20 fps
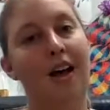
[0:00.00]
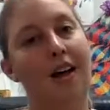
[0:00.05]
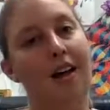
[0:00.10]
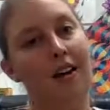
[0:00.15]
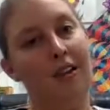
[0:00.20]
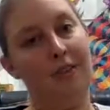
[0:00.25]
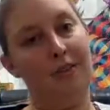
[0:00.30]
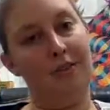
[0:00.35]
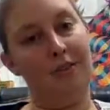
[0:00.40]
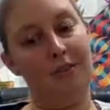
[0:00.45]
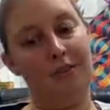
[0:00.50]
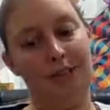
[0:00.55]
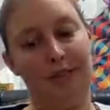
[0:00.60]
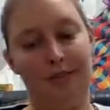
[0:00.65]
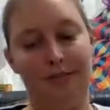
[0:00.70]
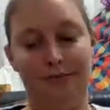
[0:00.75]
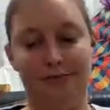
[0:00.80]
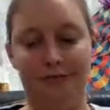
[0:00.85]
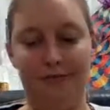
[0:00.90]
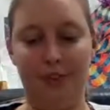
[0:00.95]
An
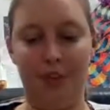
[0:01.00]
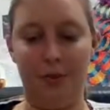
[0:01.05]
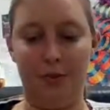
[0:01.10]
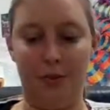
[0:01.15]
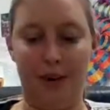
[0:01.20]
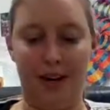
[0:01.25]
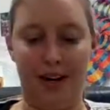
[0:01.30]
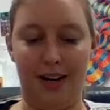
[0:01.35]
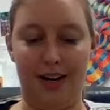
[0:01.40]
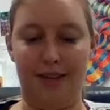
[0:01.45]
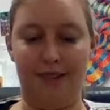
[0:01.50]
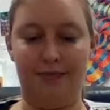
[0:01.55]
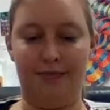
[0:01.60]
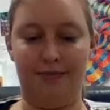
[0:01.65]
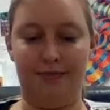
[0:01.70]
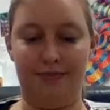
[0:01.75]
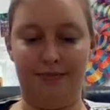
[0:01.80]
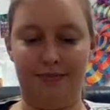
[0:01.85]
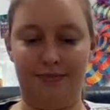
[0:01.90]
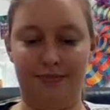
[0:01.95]
allusion. You're right.
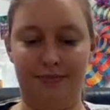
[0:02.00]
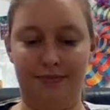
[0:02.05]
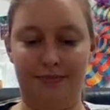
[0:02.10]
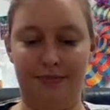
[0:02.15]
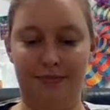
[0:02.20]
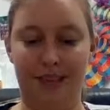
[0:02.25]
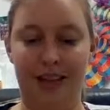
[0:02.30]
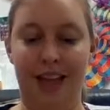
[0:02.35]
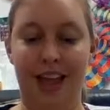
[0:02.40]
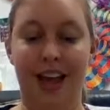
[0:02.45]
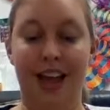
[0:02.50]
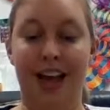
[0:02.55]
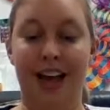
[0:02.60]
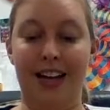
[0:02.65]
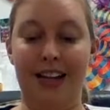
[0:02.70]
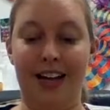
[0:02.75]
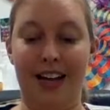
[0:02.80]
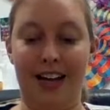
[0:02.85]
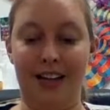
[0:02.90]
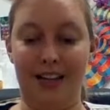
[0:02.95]

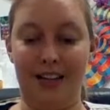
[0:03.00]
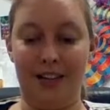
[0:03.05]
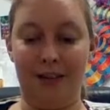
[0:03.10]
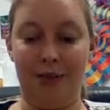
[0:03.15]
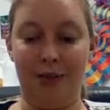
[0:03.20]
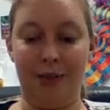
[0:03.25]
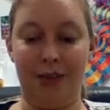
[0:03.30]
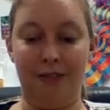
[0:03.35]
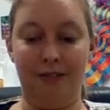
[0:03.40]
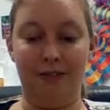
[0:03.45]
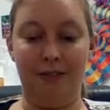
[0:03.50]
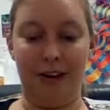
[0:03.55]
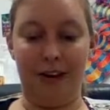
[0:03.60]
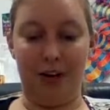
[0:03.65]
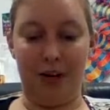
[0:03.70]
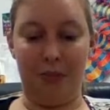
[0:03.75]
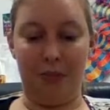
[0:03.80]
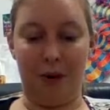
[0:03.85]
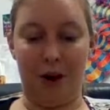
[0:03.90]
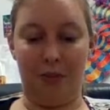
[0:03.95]
And ended with a
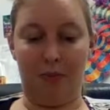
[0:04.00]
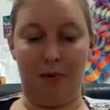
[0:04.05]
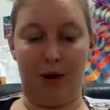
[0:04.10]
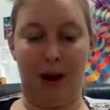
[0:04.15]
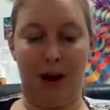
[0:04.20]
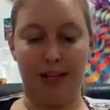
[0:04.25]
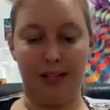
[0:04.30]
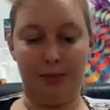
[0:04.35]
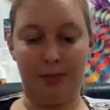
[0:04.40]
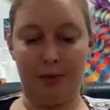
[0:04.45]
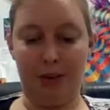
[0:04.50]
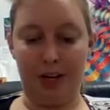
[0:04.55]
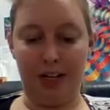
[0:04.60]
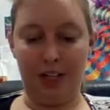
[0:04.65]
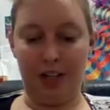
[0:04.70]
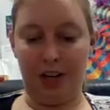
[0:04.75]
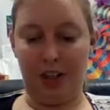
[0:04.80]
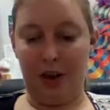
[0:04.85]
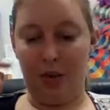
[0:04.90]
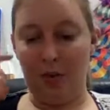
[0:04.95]
very proper
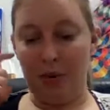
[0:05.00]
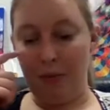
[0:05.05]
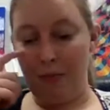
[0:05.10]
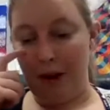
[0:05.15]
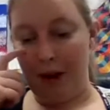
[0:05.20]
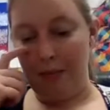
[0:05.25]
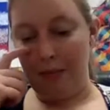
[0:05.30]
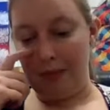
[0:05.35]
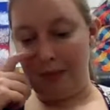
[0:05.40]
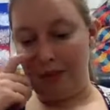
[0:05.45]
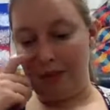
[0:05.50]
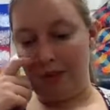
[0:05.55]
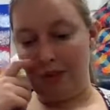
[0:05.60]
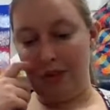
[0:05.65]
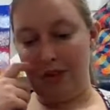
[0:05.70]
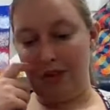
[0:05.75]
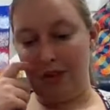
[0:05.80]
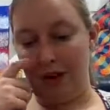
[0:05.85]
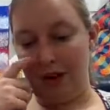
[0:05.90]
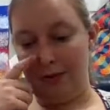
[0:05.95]
aspiration that we might be
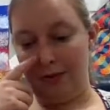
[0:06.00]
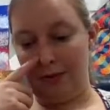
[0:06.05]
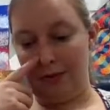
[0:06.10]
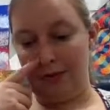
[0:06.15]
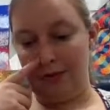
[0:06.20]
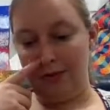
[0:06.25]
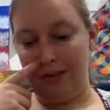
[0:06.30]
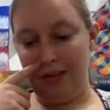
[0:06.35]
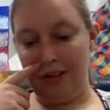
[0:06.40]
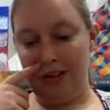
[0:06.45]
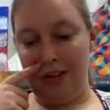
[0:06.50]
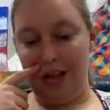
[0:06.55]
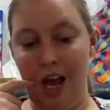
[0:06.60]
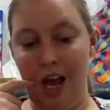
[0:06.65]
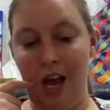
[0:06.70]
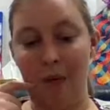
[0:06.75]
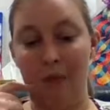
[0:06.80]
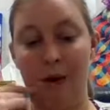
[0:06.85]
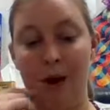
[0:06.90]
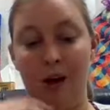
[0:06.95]
truly grateful,
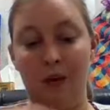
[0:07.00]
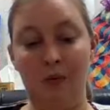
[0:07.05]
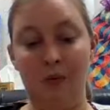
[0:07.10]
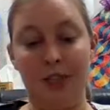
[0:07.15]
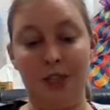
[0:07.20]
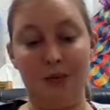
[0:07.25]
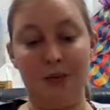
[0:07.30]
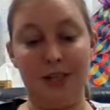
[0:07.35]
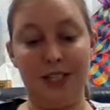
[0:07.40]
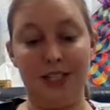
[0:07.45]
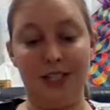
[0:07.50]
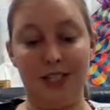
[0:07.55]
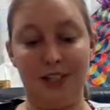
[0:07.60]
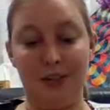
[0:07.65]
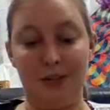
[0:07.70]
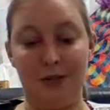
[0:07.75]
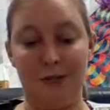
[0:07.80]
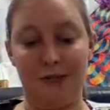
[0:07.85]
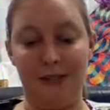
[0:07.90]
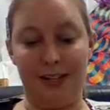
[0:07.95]
upon which my
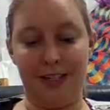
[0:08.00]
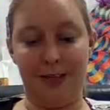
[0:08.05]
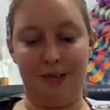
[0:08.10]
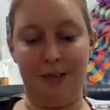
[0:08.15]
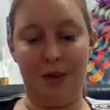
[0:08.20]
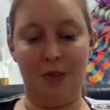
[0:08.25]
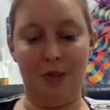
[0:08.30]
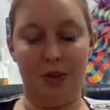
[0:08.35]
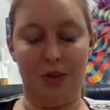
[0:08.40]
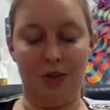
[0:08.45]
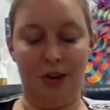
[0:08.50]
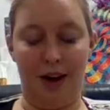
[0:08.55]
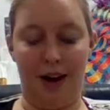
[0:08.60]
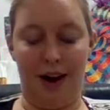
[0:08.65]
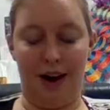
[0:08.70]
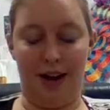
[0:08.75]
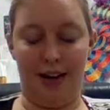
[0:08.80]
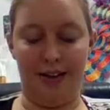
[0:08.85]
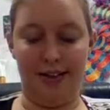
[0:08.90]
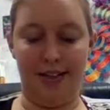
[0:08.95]
sister fixed me with her
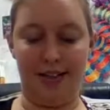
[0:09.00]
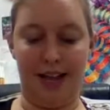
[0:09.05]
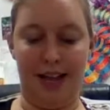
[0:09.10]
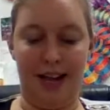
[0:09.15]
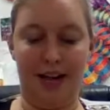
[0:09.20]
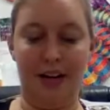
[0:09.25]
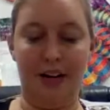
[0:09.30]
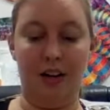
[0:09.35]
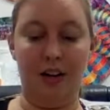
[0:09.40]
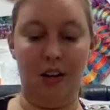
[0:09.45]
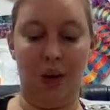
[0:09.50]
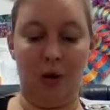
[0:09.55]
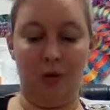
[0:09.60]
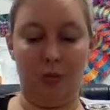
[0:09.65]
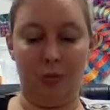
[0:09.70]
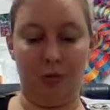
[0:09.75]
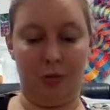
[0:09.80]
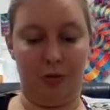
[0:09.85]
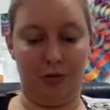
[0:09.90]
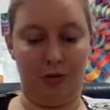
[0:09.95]
eye and said in a
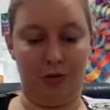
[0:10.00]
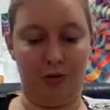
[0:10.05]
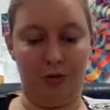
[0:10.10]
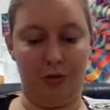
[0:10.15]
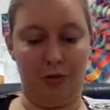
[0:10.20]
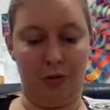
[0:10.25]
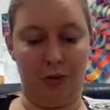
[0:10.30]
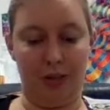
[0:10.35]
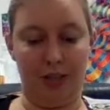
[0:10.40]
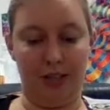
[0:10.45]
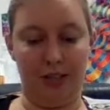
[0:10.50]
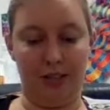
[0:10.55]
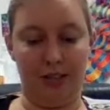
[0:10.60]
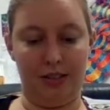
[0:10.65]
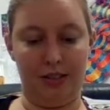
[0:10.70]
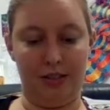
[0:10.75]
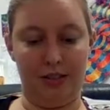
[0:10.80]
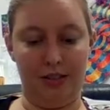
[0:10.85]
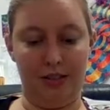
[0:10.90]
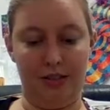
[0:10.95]
low, reproachful
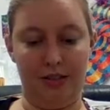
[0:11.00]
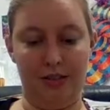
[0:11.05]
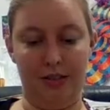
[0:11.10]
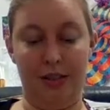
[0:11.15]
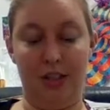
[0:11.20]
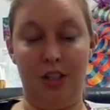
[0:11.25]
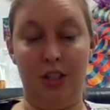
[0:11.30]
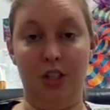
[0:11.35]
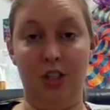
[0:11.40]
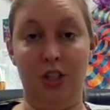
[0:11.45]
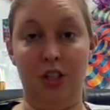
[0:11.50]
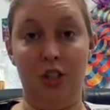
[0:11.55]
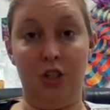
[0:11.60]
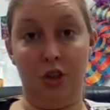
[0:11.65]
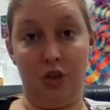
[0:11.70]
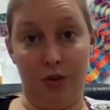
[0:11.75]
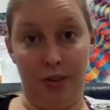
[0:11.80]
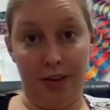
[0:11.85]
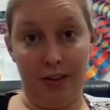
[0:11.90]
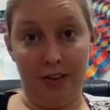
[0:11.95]
voice,
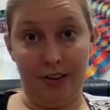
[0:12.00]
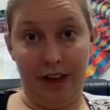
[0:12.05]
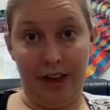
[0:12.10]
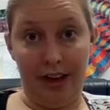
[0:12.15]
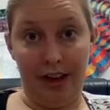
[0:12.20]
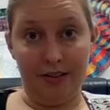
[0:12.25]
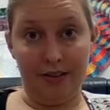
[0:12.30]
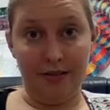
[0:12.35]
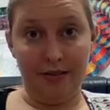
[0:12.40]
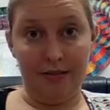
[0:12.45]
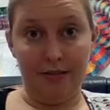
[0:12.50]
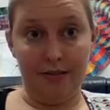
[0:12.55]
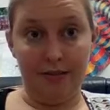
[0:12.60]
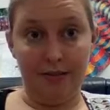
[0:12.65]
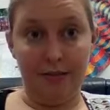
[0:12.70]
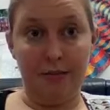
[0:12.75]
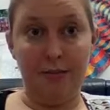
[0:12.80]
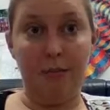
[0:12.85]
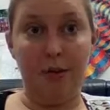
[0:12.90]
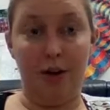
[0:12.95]
"Do you hear that?
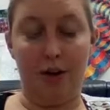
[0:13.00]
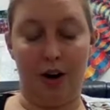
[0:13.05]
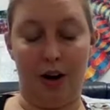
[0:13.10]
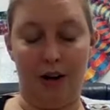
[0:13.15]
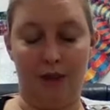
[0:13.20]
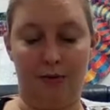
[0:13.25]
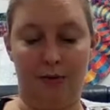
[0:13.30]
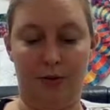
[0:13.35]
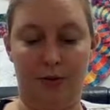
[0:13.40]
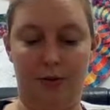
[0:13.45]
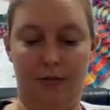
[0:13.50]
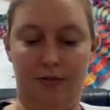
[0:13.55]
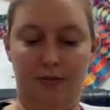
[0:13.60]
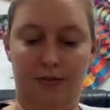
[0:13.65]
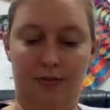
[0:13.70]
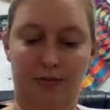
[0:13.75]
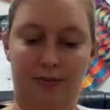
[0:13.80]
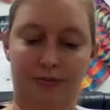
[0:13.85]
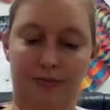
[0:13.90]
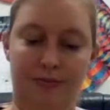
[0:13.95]
Be grateful."
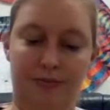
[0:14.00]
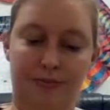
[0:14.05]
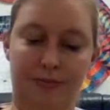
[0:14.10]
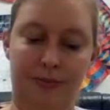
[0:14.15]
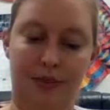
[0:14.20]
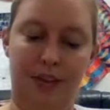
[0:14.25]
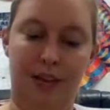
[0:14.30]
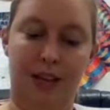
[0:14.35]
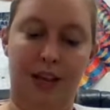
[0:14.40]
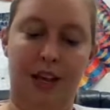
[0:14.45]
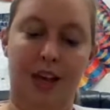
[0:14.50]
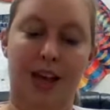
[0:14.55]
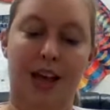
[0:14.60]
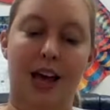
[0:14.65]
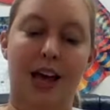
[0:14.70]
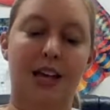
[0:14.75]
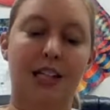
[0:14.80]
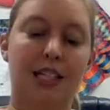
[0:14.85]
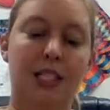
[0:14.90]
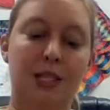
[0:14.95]

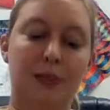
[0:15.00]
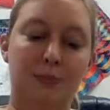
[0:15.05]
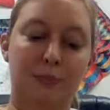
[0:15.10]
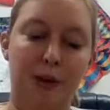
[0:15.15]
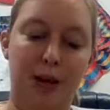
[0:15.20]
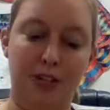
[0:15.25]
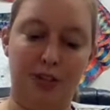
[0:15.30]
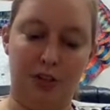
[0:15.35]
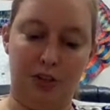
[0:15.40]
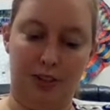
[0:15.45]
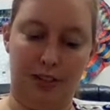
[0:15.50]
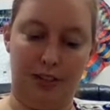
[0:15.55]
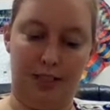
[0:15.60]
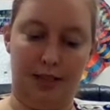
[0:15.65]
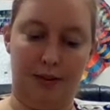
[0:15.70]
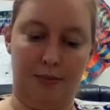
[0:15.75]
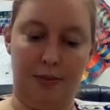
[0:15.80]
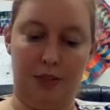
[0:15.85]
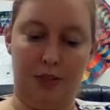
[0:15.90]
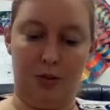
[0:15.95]
"Especially,"
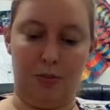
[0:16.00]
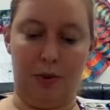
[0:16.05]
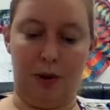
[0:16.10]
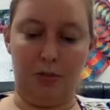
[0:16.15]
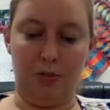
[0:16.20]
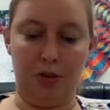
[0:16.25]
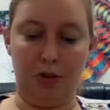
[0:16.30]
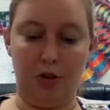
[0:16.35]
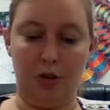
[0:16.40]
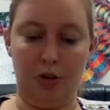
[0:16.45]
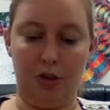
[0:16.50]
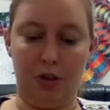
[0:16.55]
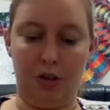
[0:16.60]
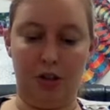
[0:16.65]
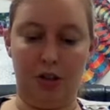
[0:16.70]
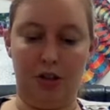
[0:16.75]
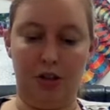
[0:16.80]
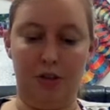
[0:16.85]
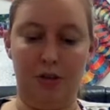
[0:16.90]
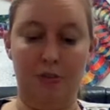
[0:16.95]
said Mr. Pumblechook,
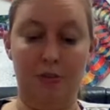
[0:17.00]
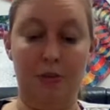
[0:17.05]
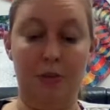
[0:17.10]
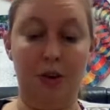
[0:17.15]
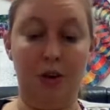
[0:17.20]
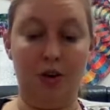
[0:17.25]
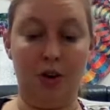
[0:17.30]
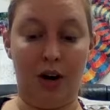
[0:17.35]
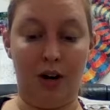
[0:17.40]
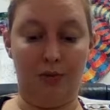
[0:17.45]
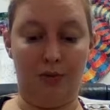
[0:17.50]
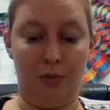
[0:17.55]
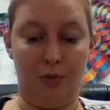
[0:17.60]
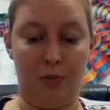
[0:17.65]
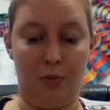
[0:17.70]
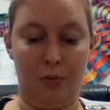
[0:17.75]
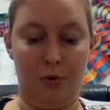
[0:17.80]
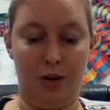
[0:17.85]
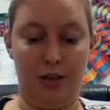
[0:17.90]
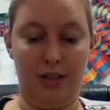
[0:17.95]
"be grateful,
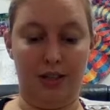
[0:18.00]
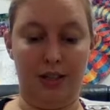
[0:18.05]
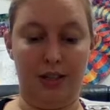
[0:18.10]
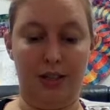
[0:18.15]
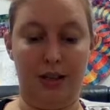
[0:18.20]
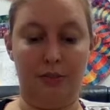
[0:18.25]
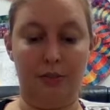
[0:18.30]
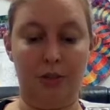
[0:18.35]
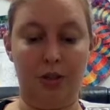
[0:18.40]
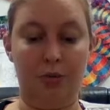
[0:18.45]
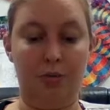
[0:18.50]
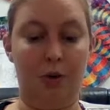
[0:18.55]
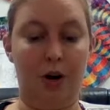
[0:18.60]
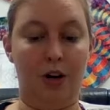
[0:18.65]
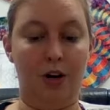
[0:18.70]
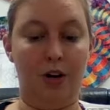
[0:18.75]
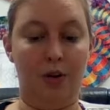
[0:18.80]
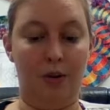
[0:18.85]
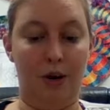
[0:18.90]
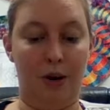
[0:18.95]
boy, to them which
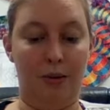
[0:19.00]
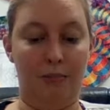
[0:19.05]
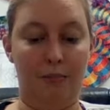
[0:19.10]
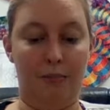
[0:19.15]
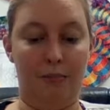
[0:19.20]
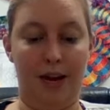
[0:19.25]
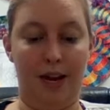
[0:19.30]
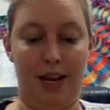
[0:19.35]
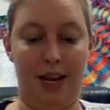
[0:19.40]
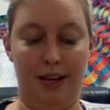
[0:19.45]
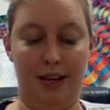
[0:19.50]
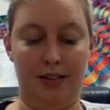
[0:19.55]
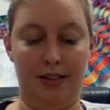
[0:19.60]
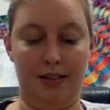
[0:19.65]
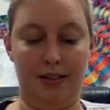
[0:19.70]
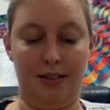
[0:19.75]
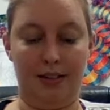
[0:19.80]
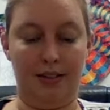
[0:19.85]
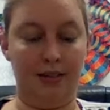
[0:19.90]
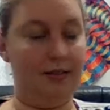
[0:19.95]
brought you up by hand."
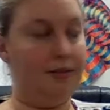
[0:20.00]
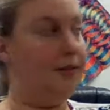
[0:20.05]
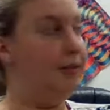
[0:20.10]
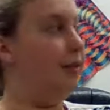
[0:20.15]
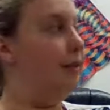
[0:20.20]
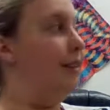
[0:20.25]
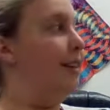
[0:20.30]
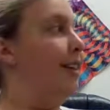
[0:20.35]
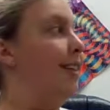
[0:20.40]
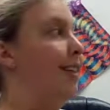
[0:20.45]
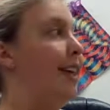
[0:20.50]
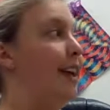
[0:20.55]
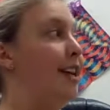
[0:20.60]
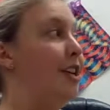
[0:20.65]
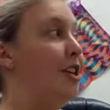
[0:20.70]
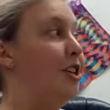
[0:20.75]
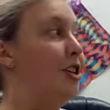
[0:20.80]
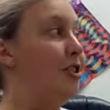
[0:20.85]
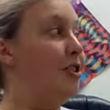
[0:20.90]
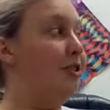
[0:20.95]
"Thank
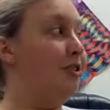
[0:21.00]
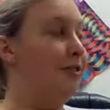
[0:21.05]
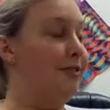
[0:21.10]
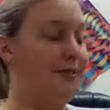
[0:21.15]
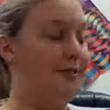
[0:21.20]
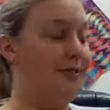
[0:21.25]
you."